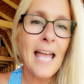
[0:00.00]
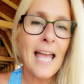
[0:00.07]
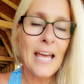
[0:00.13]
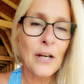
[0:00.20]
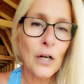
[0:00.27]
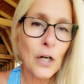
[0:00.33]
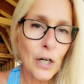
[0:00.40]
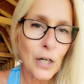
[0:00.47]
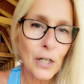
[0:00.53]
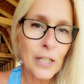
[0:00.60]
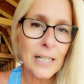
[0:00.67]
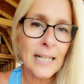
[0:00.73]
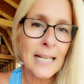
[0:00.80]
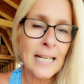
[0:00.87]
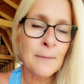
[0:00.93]
and hurt
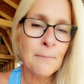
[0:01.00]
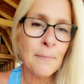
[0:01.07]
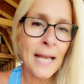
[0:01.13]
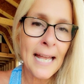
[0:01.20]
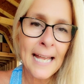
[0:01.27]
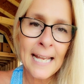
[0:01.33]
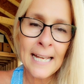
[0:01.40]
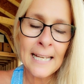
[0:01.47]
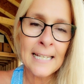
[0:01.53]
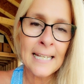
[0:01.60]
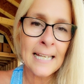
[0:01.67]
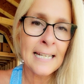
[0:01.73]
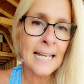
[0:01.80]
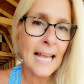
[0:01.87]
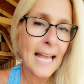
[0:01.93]
and pain
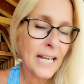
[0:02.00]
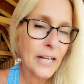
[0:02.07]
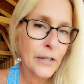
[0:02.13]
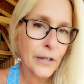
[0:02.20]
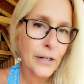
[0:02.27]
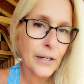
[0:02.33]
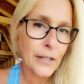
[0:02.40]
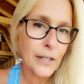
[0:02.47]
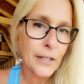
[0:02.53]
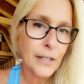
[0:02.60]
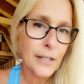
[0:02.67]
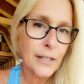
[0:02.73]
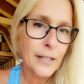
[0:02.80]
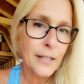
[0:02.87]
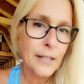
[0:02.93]
and anger,
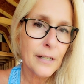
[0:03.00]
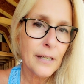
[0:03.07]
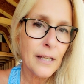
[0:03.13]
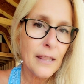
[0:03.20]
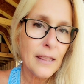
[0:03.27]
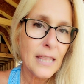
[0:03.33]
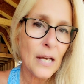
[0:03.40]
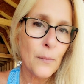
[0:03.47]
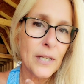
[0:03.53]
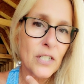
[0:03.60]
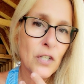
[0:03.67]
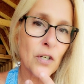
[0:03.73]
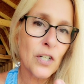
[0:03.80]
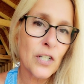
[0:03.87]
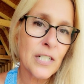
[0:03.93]
that we
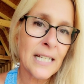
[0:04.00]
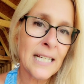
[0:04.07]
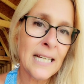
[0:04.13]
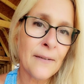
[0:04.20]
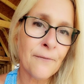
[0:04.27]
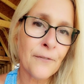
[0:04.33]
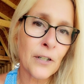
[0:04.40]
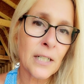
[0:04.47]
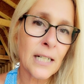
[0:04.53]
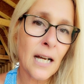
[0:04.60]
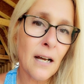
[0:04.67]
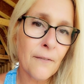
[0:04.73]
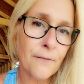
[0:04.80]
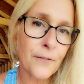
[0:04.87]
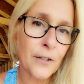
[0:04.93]
turn to Him for
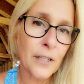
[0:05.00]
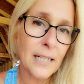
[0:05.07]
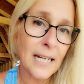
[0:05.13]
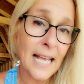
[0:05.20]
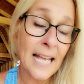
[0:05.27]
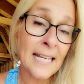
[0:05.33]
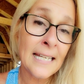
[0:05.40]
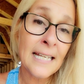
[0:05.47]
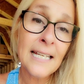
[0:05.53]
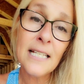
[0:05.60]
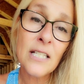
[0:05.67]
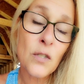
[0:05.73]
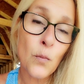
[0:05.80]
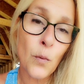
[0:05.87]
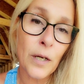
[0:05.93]
comfort and
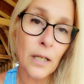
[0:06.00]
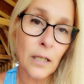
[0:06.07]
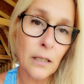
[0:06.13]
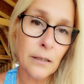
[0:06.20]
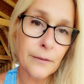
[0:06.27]
His will.